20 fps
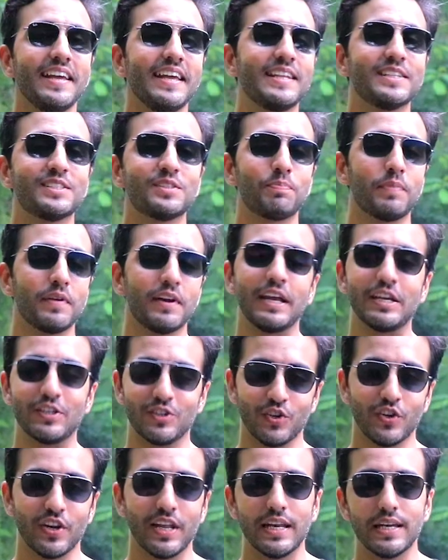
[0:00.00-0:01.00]

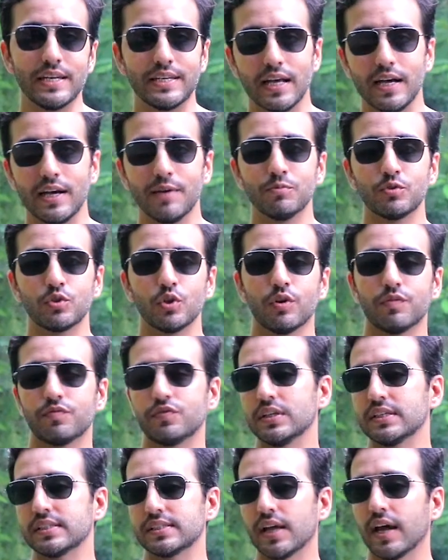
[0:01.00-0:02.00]
inspiration in terms of
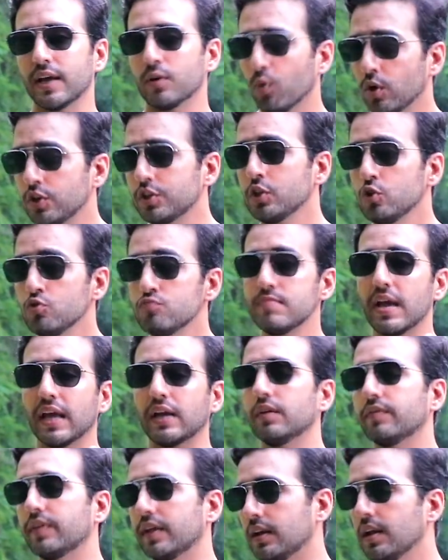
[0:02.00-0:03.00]
design. What do you make
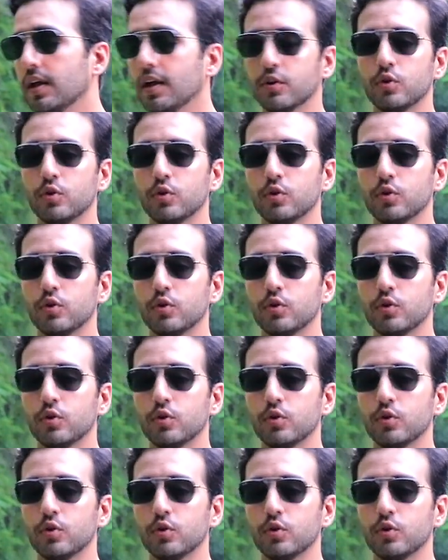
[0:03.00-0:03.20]
of it?